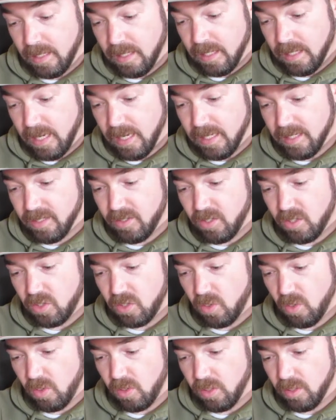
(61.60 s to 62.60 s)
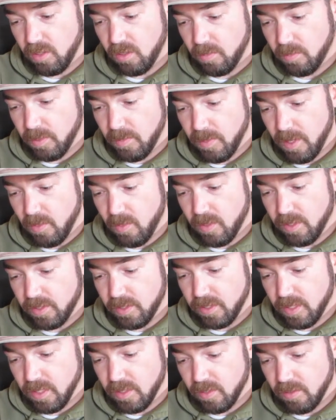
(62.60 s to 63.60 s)
And let's just talk a little bit about what it
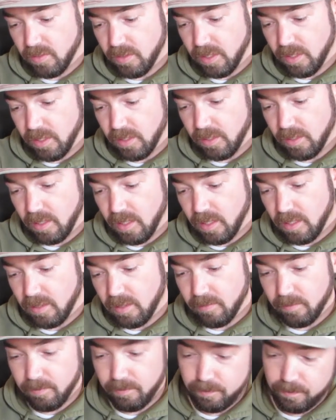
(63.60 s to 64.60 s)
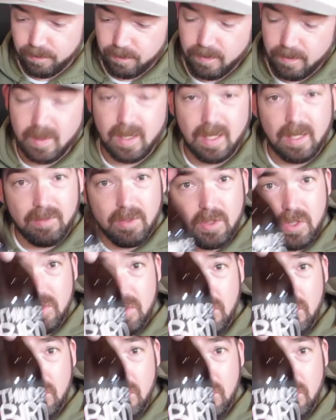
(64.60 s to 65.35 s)
says on here. First of